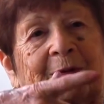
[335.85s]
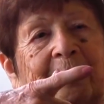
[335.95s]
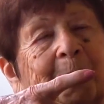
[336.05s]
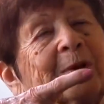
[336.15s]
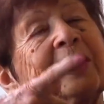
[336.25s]

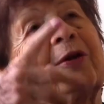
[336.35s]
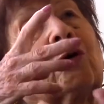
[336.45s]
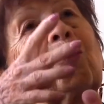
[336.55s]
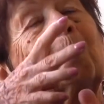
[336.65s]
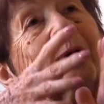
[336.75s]
the
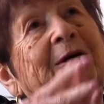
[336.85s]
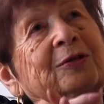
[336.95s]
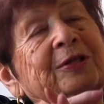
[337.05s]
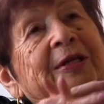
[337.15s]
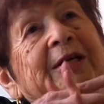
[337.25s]
B&O
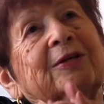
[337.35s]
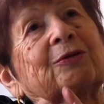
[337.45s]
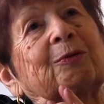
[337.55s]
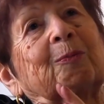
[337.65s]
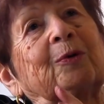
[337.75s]
bus
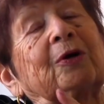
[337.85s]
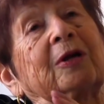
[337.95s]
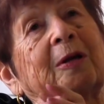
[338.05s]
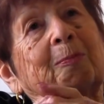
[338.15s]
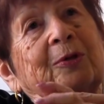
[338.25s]
to
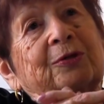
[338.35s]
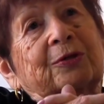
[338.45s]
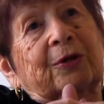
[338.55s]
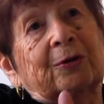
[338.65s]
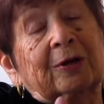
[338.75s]
Columbus
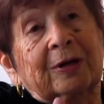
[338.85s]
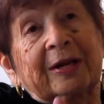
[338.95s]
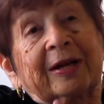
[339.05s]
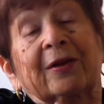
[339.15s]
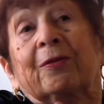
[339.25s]
Circle,
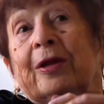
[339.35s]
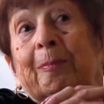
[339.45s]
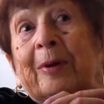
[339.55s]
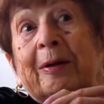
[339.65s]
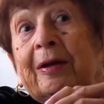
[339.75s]
and there
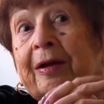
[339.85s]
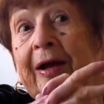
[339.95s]
my